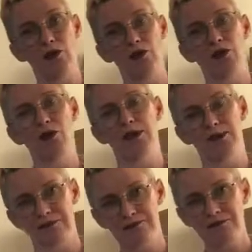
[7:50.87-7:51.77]
called
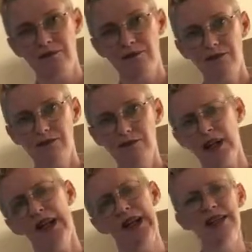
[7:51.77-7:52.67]
chrism.
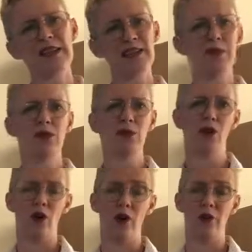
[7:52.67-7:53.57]
It's a
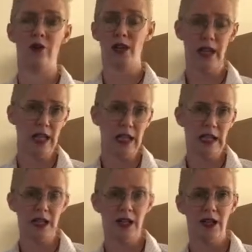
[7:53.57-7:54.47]
symbol of
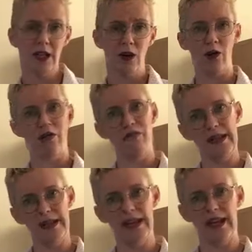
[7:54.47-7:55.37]
healing, of
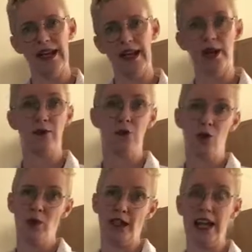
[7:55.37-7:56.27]
blessing, and of
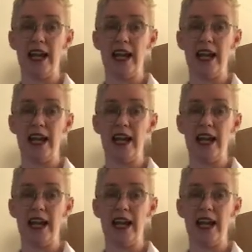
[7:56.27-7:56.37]
cooling.